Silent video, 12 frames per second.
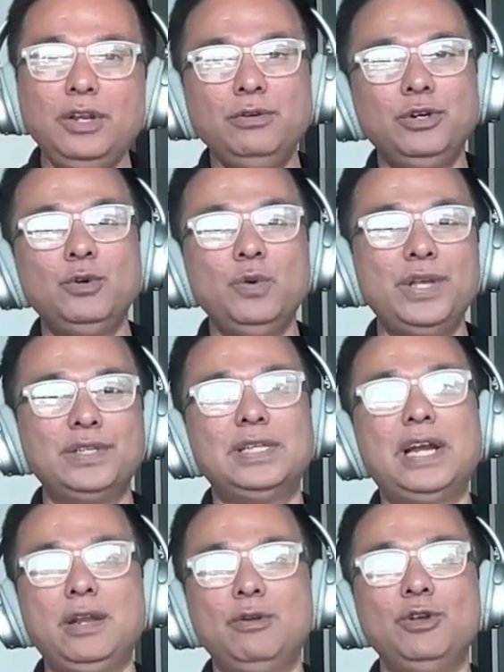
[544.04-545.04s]
you do is
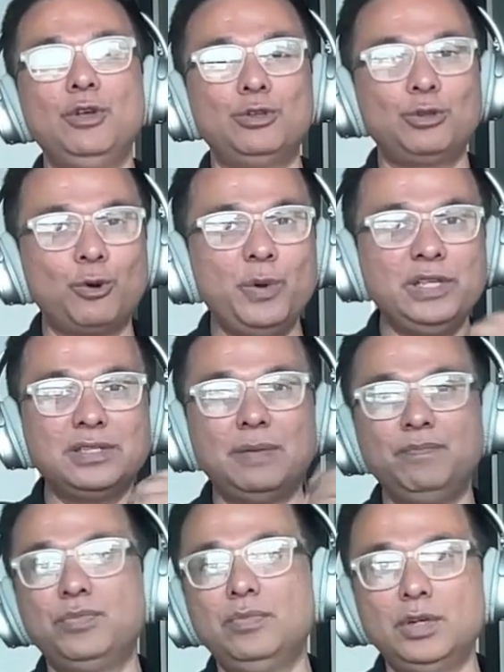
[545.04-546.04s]
that you're throwing
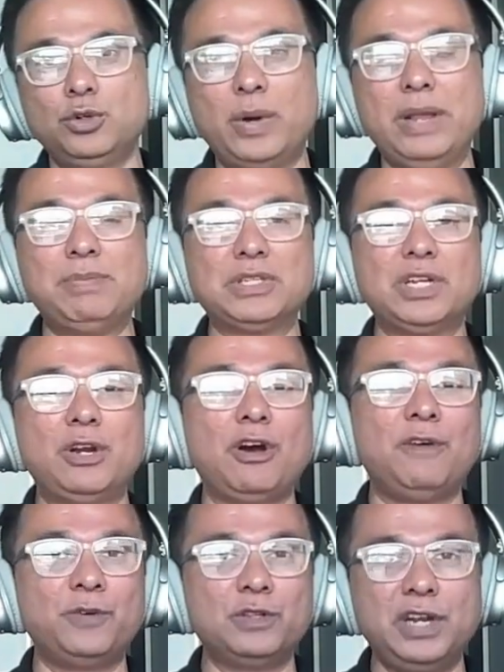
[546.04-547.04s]
some 20%
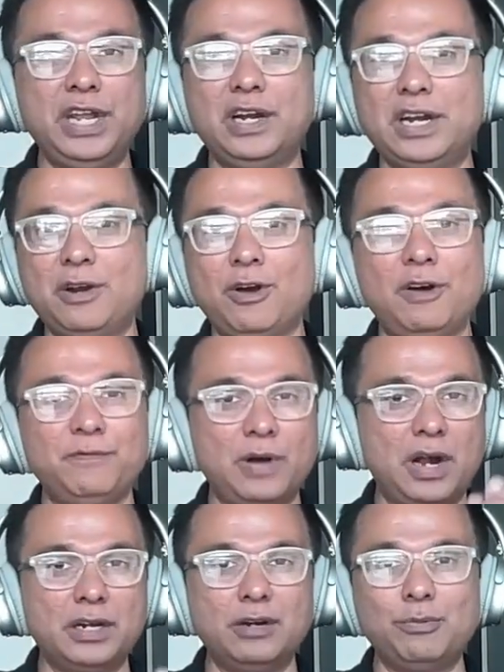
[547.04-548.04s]
off or 300 off or
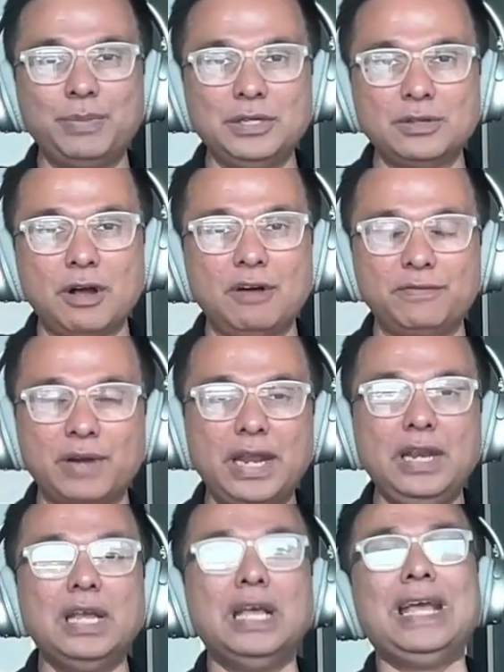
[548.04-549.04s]
100 rupees off,
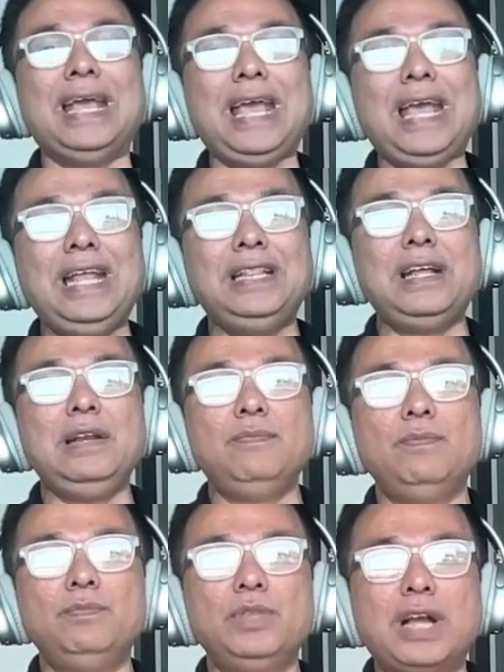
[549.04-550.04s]
right? And
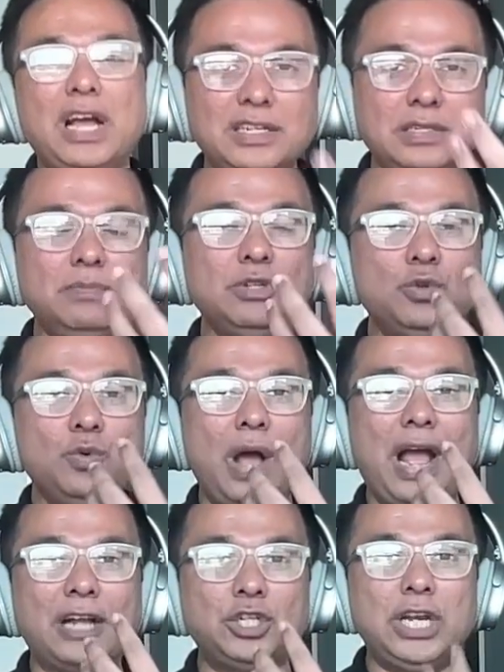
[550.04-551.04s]
then the customers who
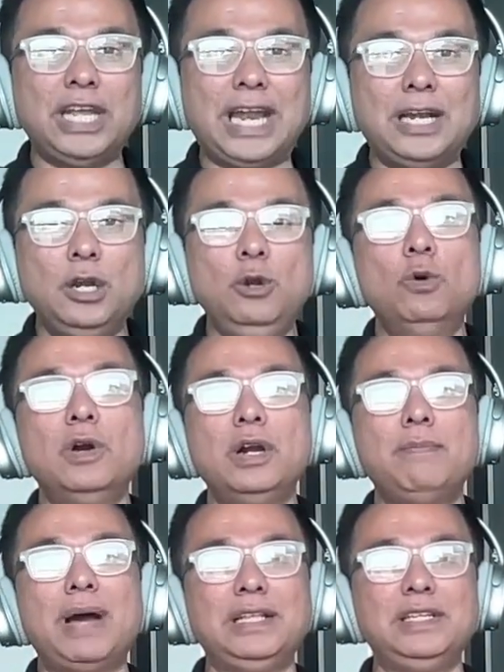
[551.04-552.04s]
actually get
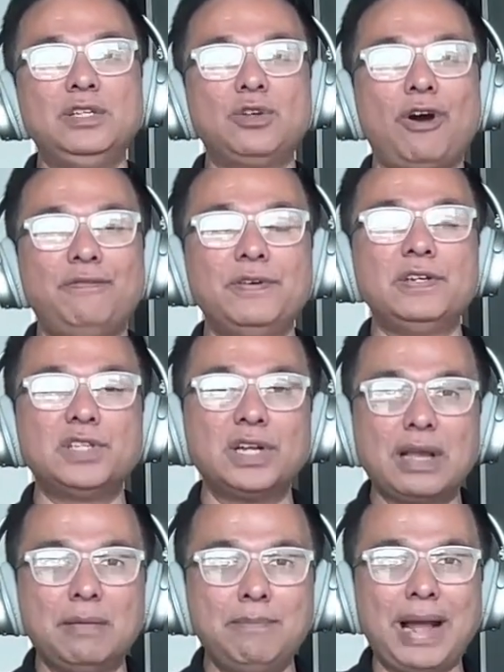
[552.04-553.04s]
lured by these offers
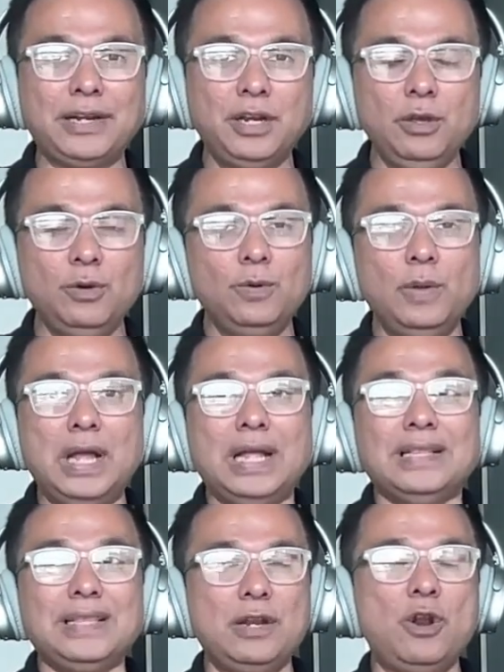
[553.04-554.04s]
and come back to you,
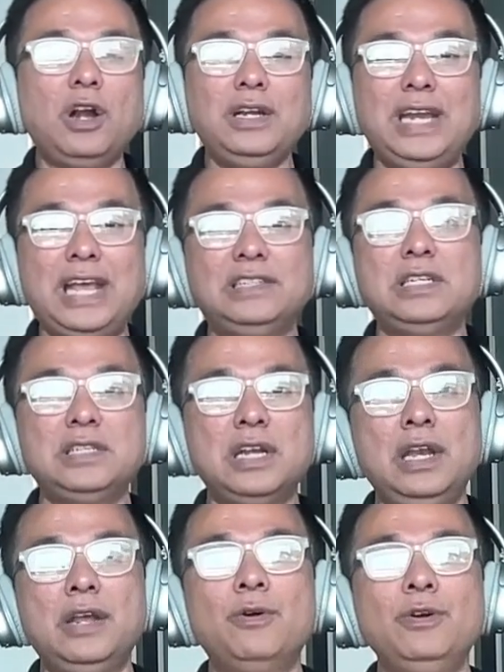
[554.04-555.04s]
they're not
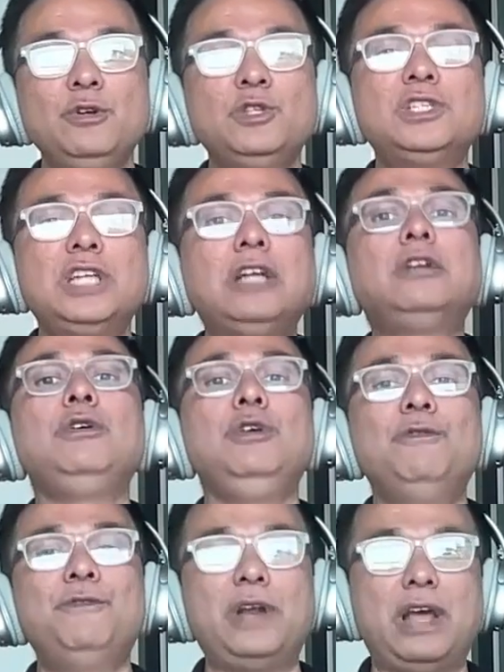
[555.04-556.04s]
necessarily going to stick to
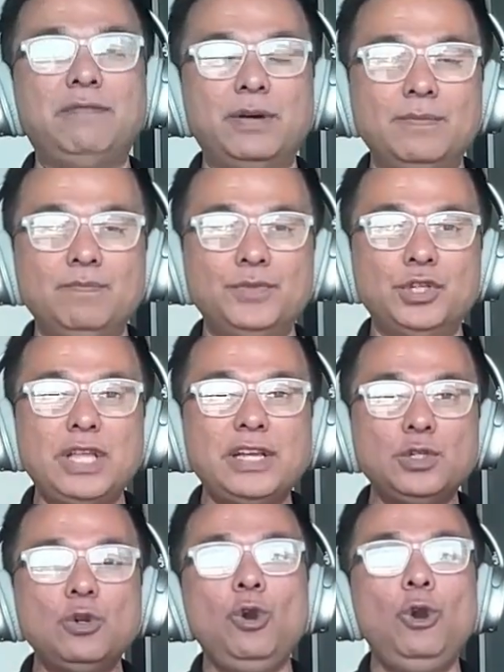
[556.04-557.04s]
you forever. So
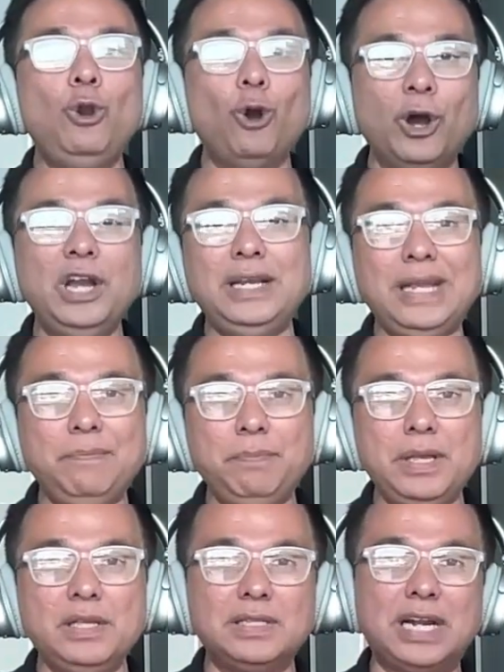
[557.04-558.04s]
there's no loyalty
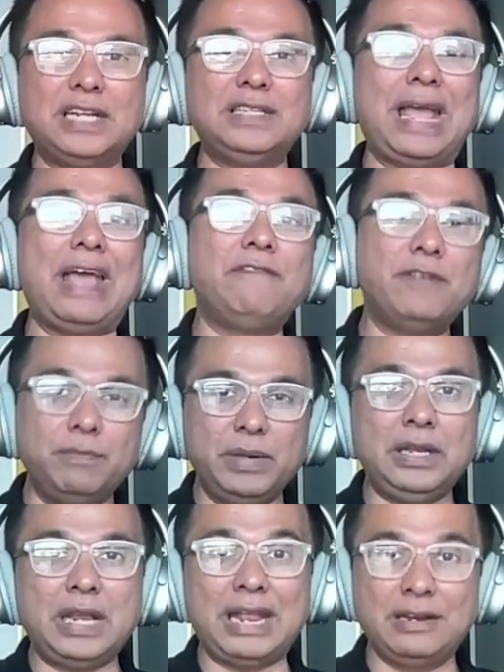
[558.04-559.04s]
piece that has ever
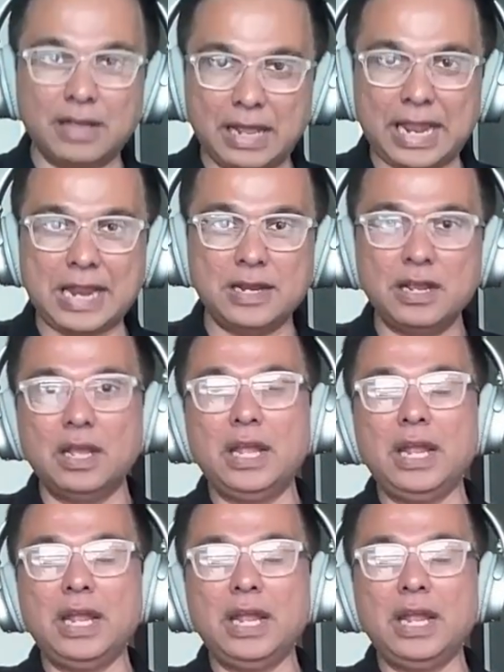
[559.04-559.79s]
been ingrained